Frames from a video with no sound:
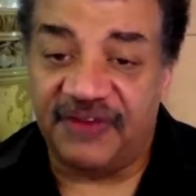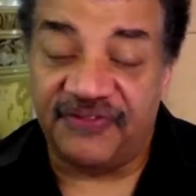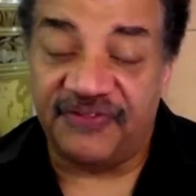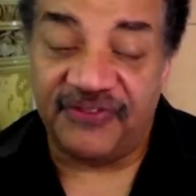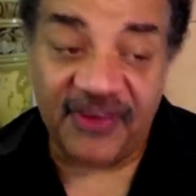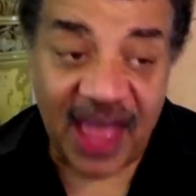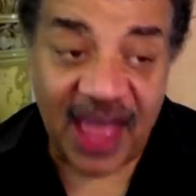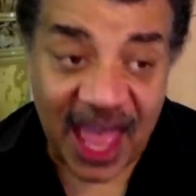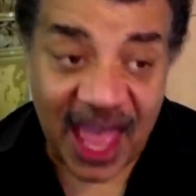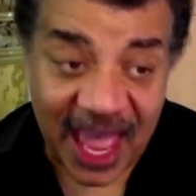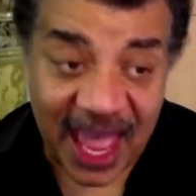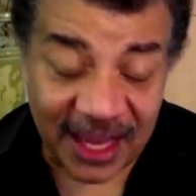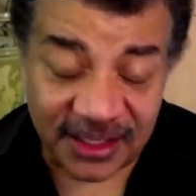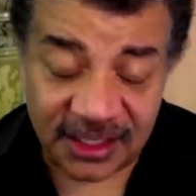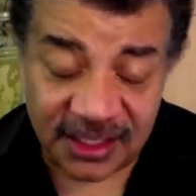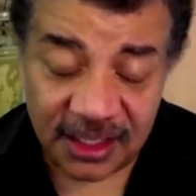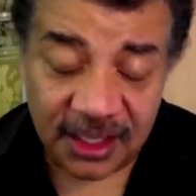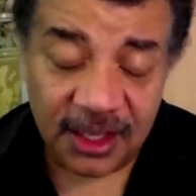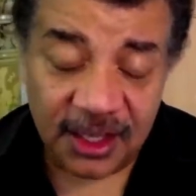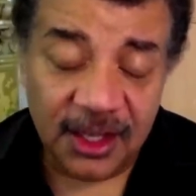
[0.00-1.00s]
In fact,
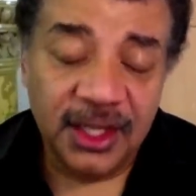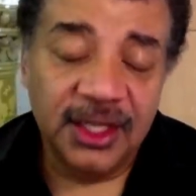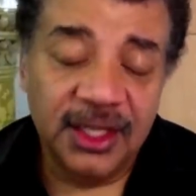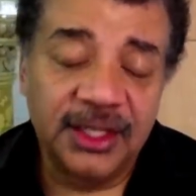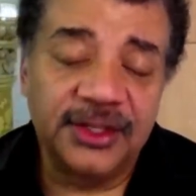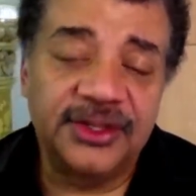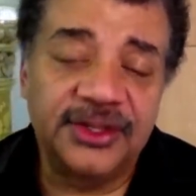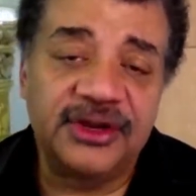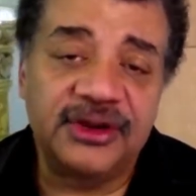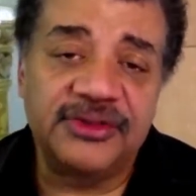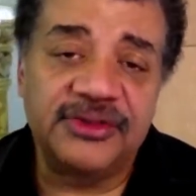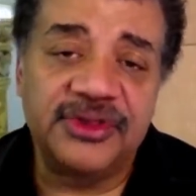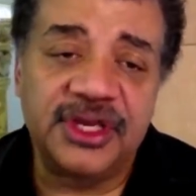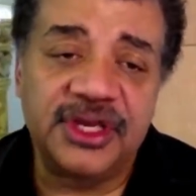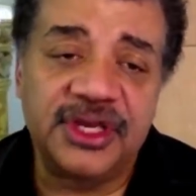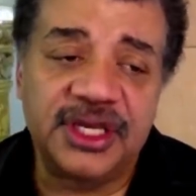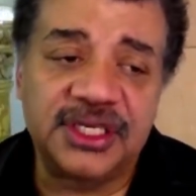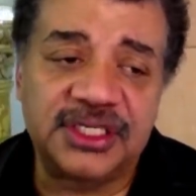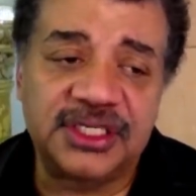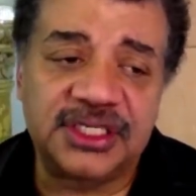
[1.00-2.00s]
there are
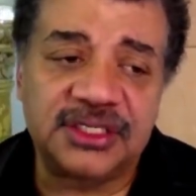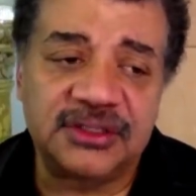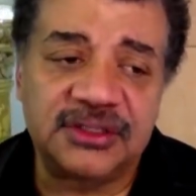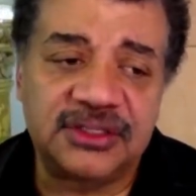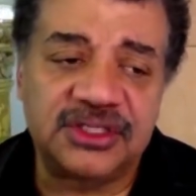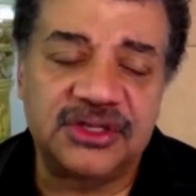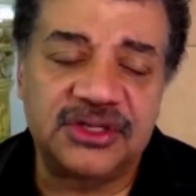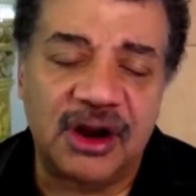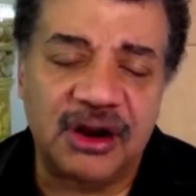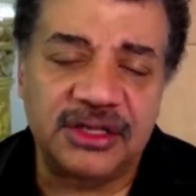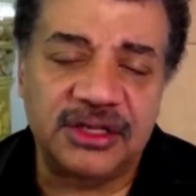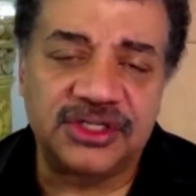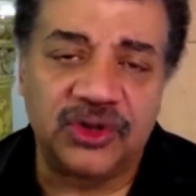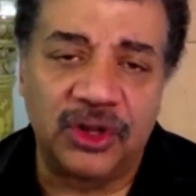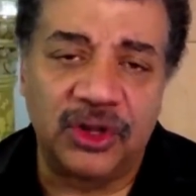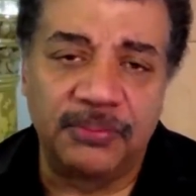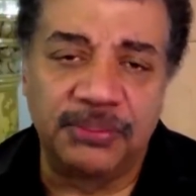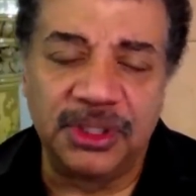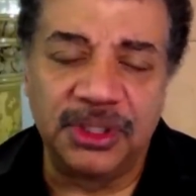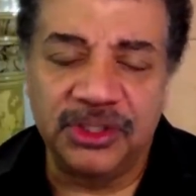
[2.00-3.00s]
these stars
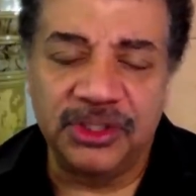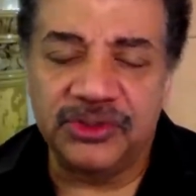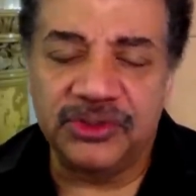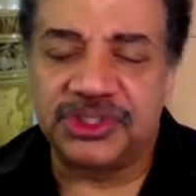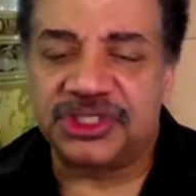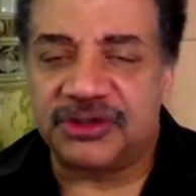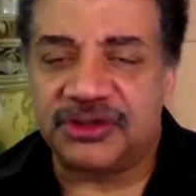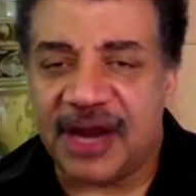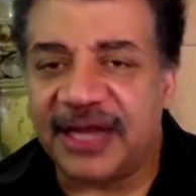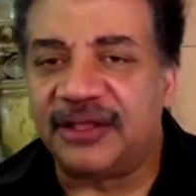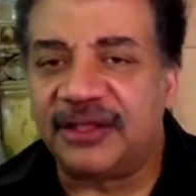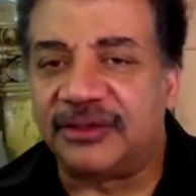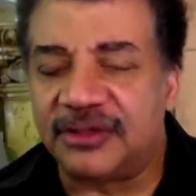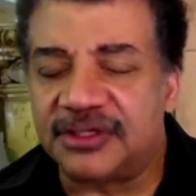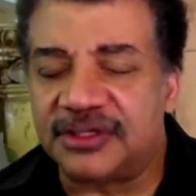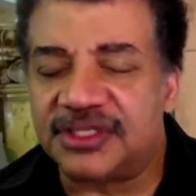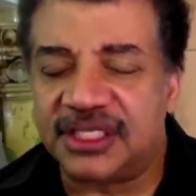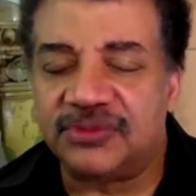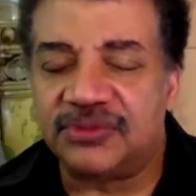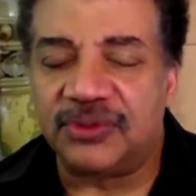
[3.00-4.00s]
called blue
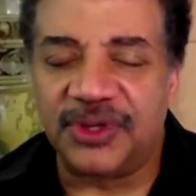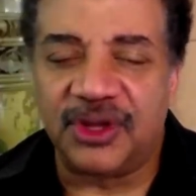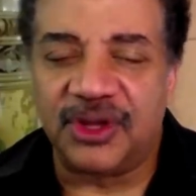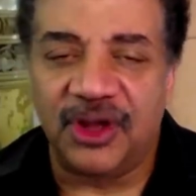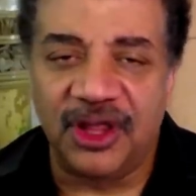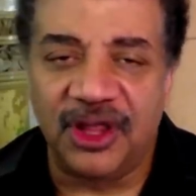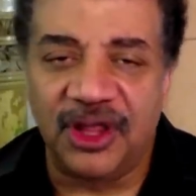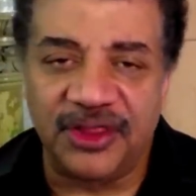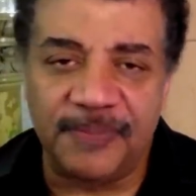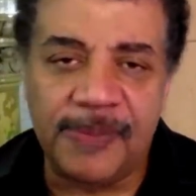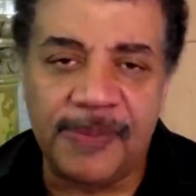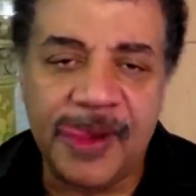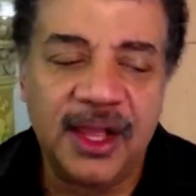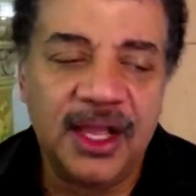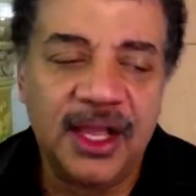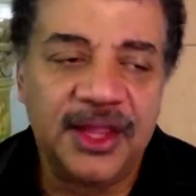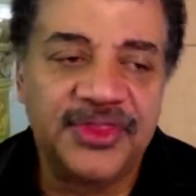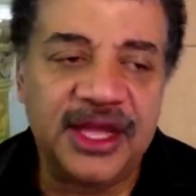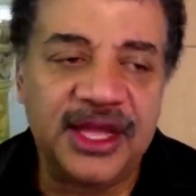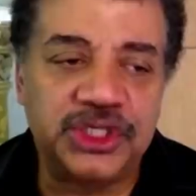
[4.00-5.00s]
stragglers, that's what we call them,
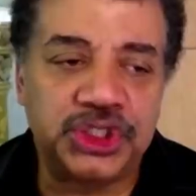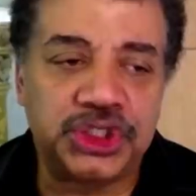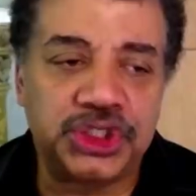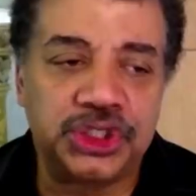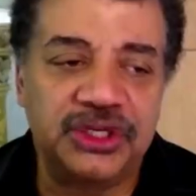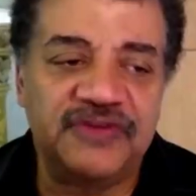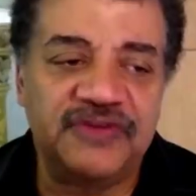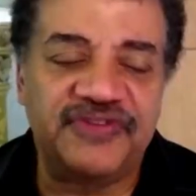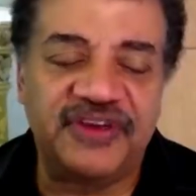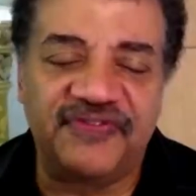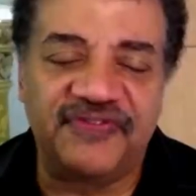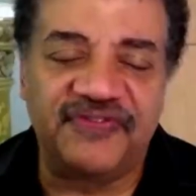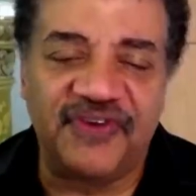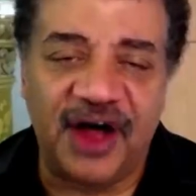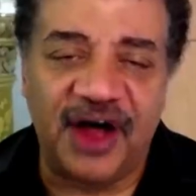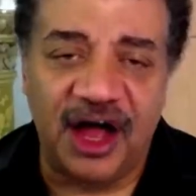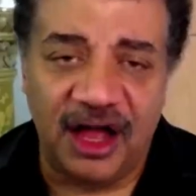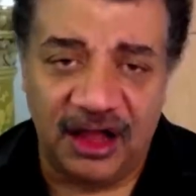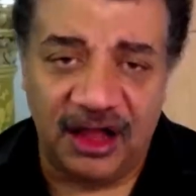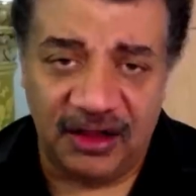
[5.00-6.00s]
that should have
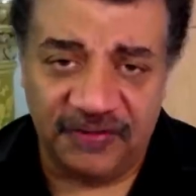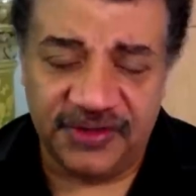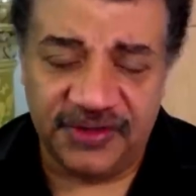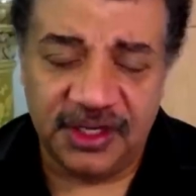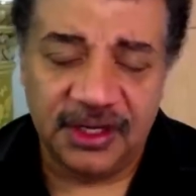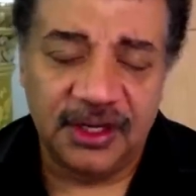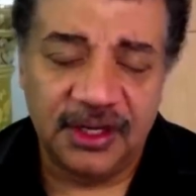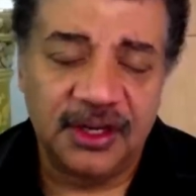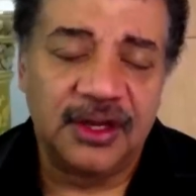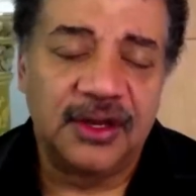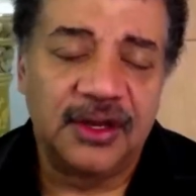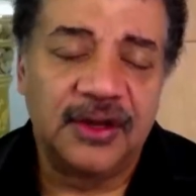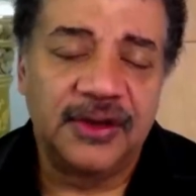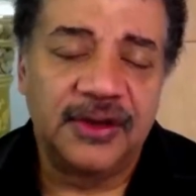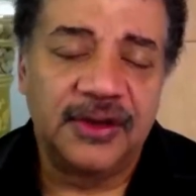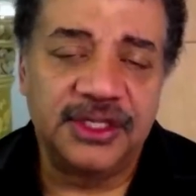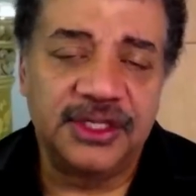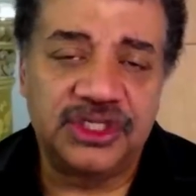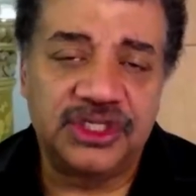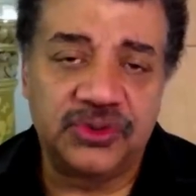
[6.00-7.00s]
evolved
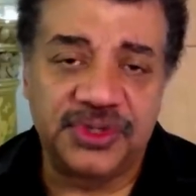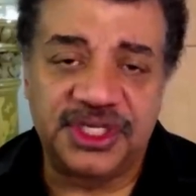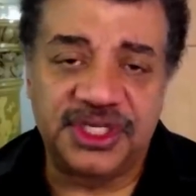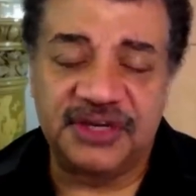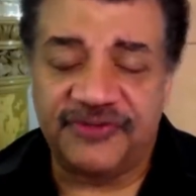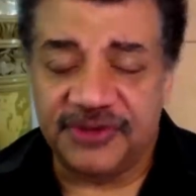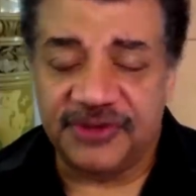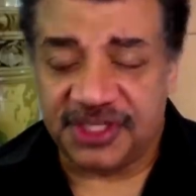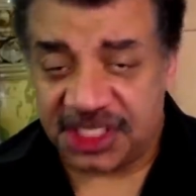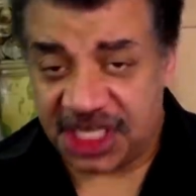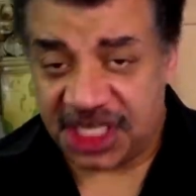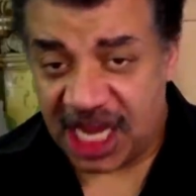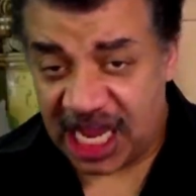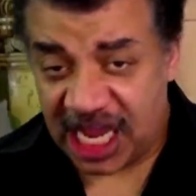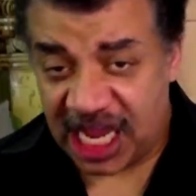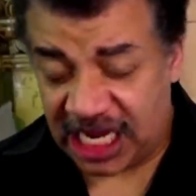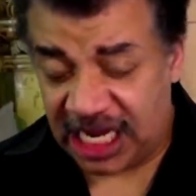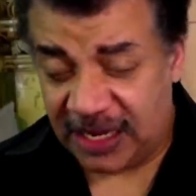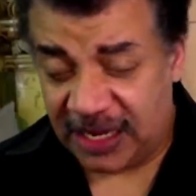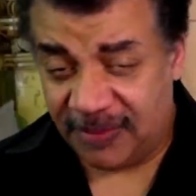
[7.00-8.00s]
into a different
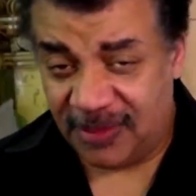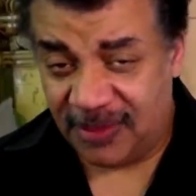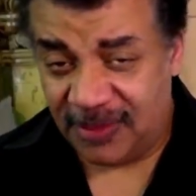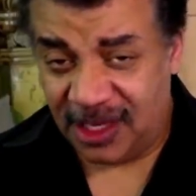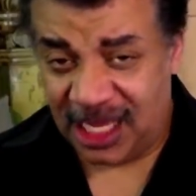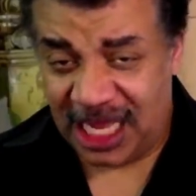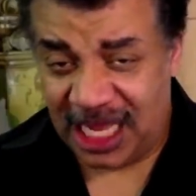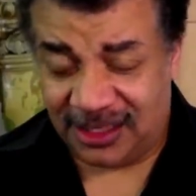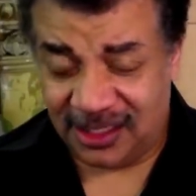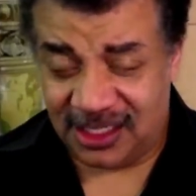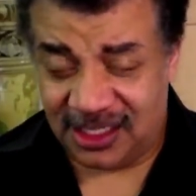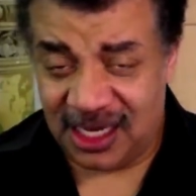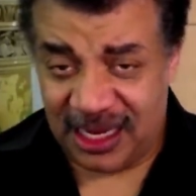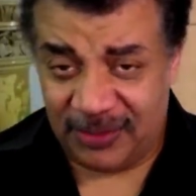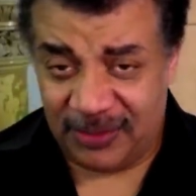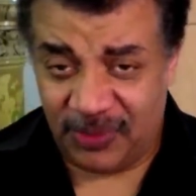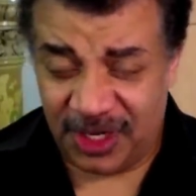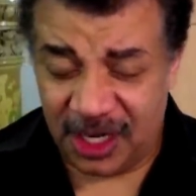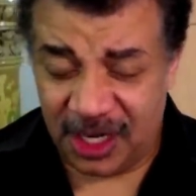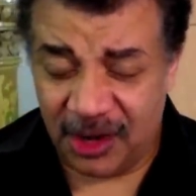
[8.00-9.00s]
state at the
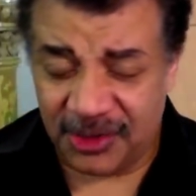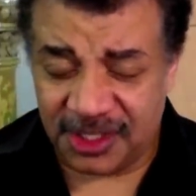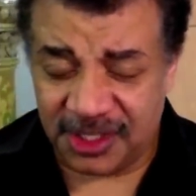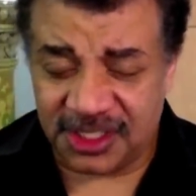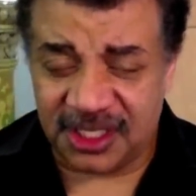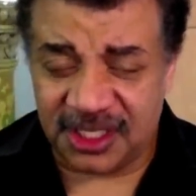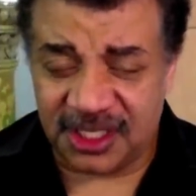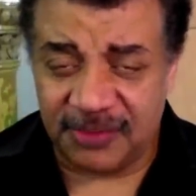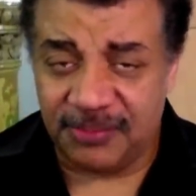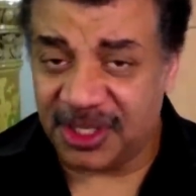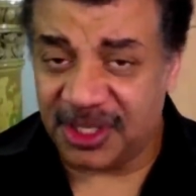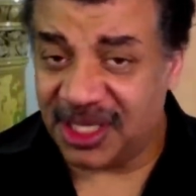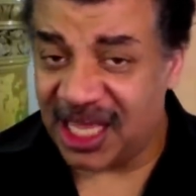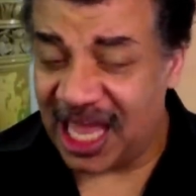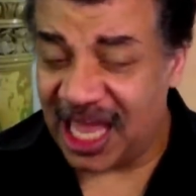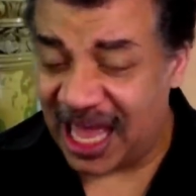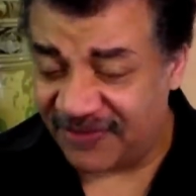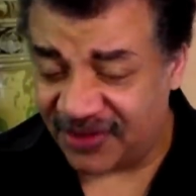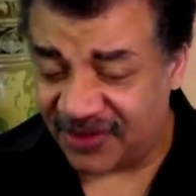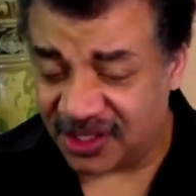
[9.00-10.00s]
time we noticed them, but they
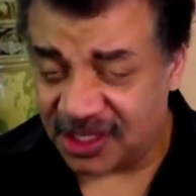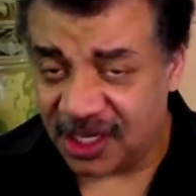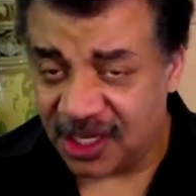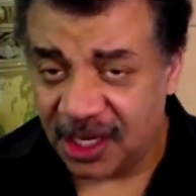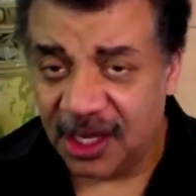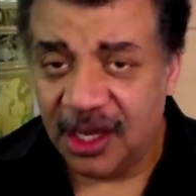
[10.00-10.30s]
haven't.